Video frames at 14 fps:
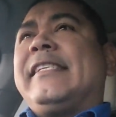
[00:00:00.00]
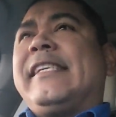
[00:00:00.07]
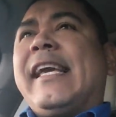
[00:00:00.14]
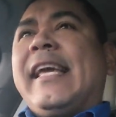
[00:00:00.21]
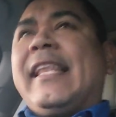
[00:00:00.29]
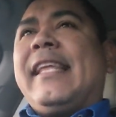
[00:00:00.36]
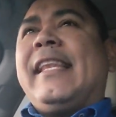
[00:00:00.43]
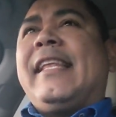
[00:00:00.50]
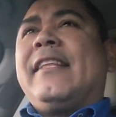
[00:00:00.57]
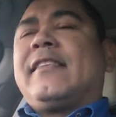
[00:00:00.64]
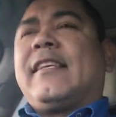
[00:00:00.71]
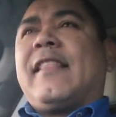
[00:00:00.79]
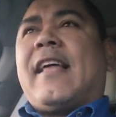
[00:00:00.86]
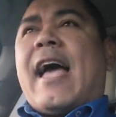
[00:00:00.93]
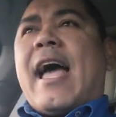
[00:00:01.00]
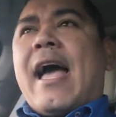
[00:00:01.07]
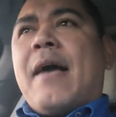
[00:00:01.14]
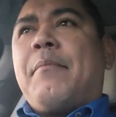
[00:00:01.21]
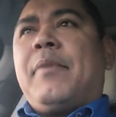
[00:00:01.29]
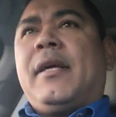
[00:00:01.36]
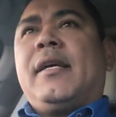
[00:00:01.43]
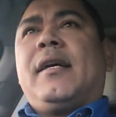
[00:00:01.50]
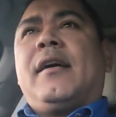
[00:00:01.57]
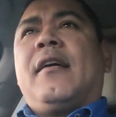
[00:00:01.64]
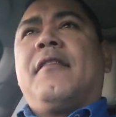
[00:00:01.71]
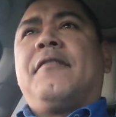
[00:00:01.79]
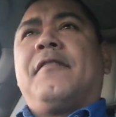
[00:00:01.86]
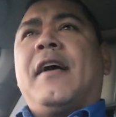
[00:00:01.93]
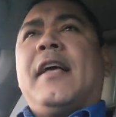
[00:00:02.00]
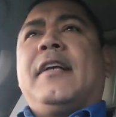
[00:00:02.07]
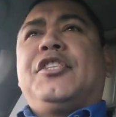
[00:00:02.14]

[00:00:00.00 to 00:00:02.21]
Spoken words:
getting into the habit of